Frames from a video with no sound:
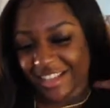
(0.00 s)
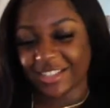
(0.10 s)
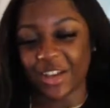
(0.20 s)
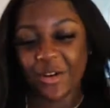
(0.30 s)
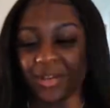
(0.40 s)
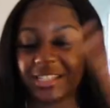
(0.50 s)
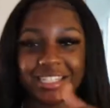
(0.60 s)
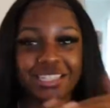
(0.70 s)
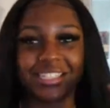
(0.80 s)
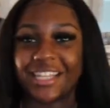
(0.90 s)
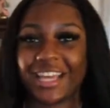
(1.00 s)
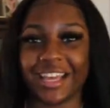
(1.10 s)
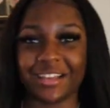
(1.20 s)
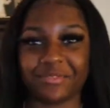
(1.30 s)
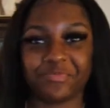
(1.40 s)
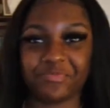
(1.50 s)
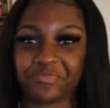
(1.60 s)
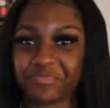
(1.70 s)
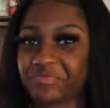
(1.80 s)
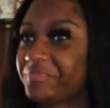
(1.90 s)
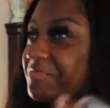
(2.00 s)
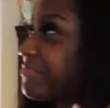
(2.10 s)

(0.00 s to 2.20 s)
It's Shop the Royal Kaliyah's Kollection.